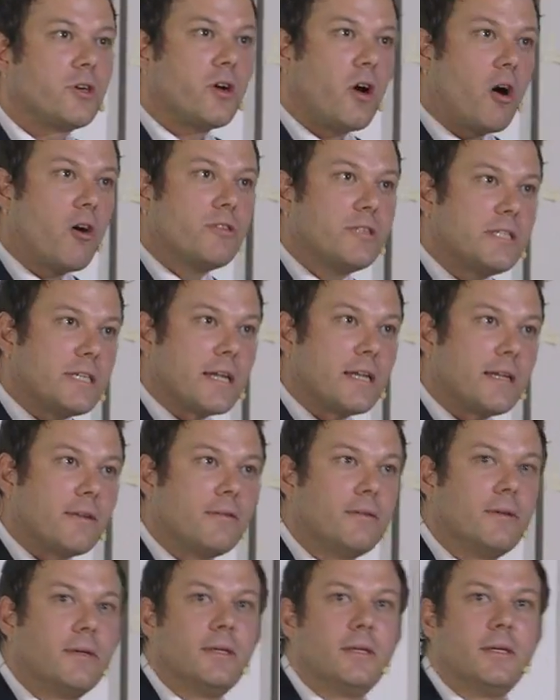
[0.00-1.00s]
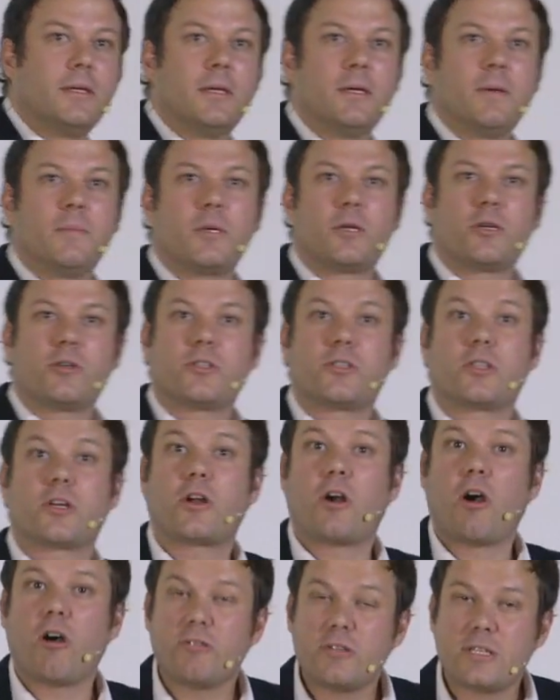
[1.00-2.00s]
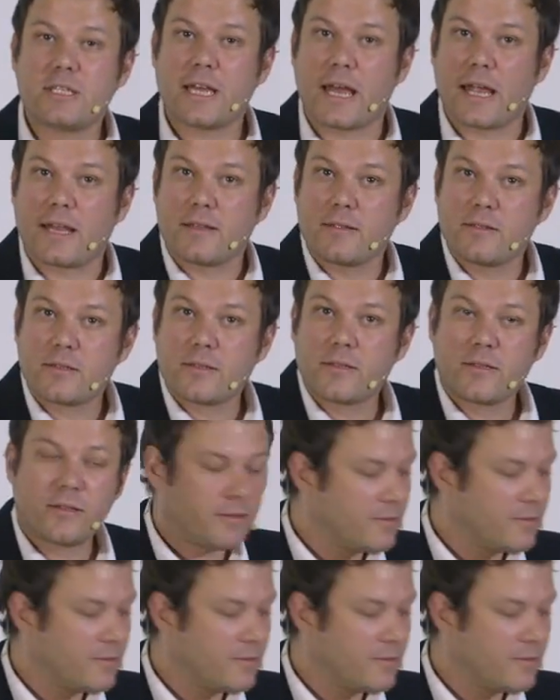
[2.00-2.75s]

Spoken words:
content, because the content